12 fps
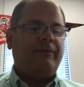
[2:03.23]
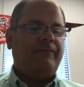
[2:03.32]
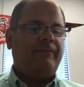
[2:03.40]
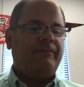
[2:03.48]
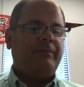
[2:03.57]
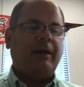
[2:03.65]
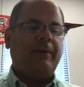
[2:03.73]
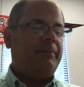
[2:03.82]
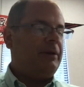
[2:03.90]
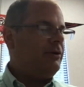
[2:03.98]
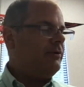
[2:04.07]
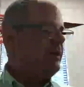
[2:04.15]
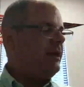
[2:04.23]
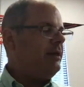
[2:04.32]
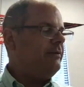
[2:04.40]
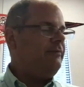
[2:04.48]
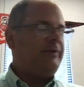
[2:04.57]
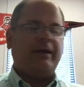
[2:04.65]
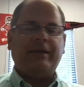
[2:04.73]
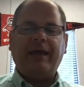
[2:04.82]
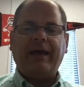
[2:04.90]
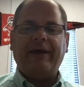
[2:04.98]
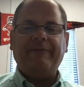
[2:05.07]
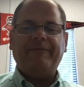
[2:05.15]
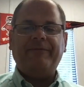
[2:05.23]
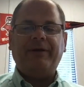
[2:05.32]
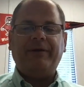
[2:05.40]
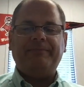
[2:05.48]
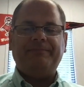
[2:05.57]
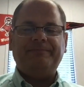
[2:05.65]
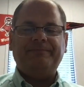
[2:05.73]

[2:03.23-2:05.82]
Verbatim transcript: Now be creative and have fun.